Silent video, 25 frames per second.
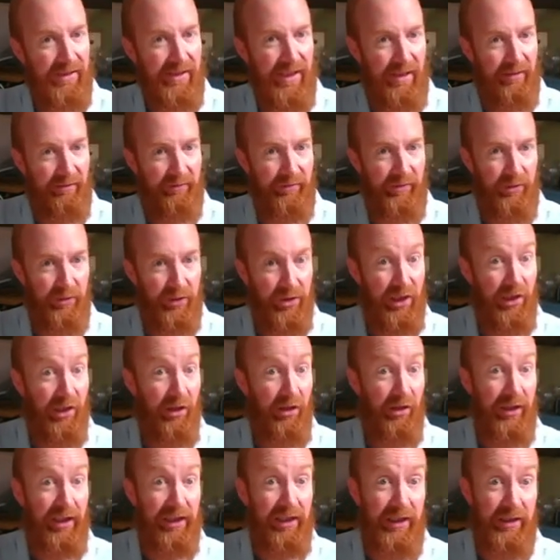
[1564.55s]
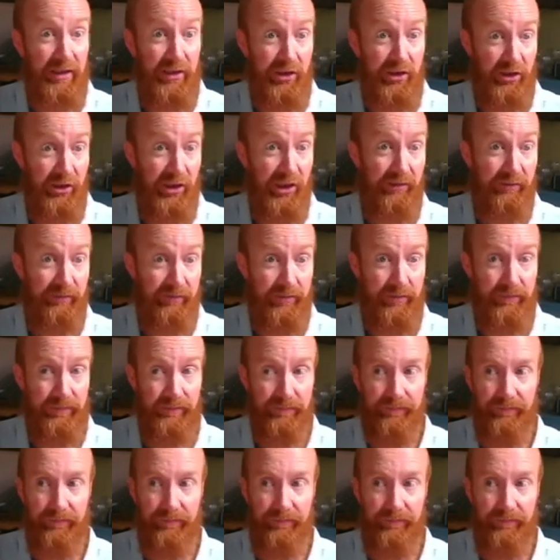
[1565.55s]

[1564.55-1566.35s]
that feels unlikely to shift.